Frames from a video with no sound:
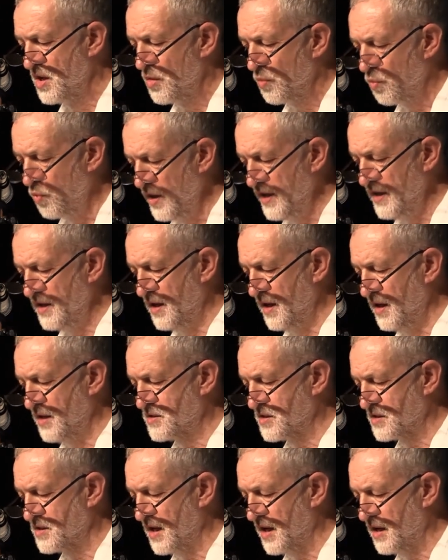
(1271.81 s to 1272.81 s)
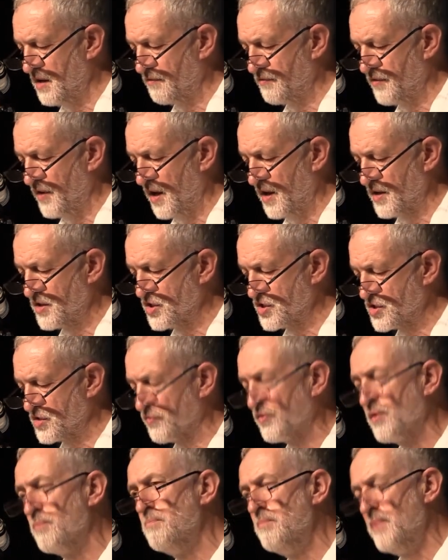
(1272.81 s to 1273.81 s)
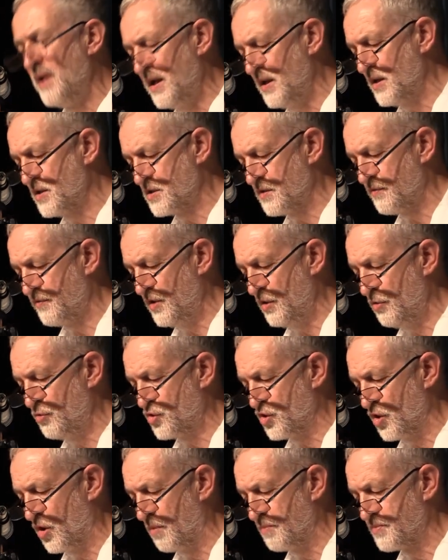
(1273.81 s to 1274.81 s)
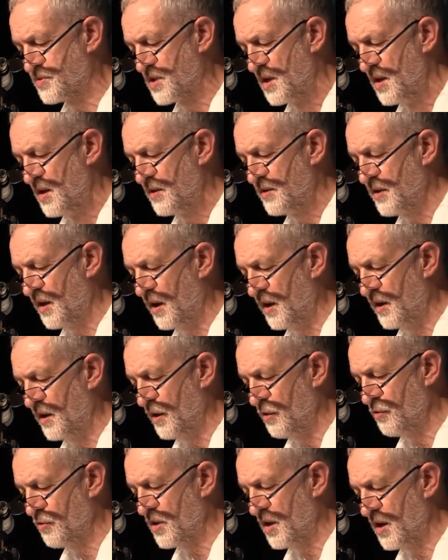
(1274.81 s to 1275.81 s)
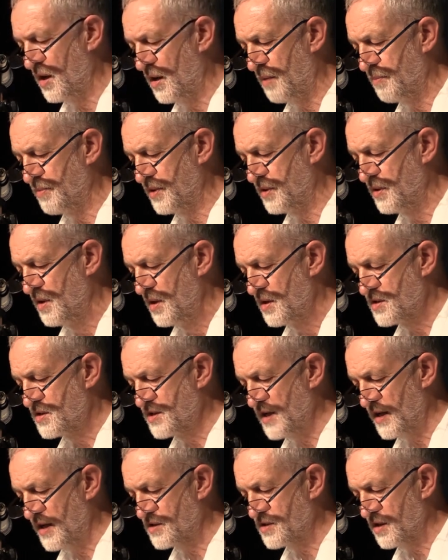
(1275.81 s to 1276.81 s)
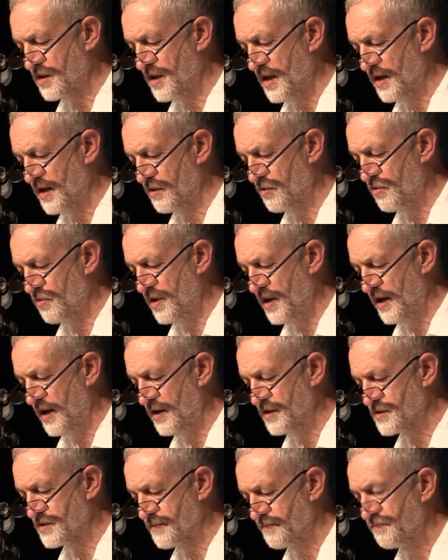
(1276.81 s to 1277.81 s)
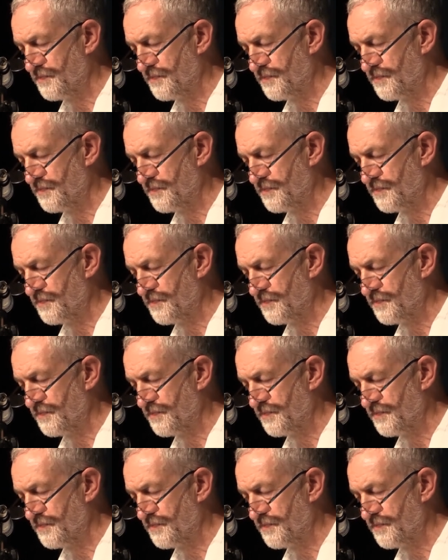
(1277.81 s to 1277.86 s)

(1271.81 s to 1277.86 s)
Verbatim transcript: we need to take advantage of the millions of new jobs that a low-carbon sector can create.